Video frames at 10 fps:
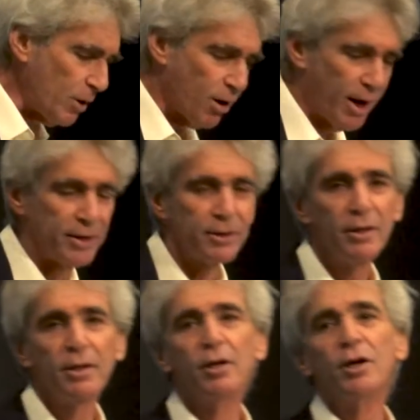All right.
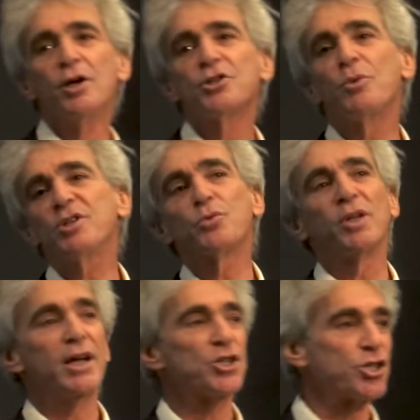So what's the
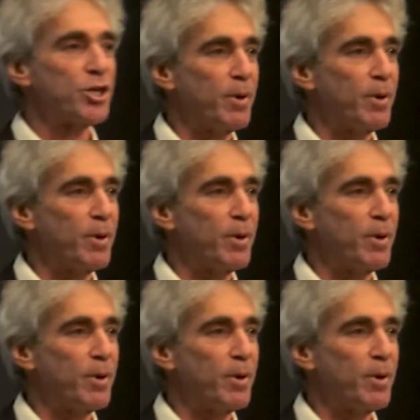relationship?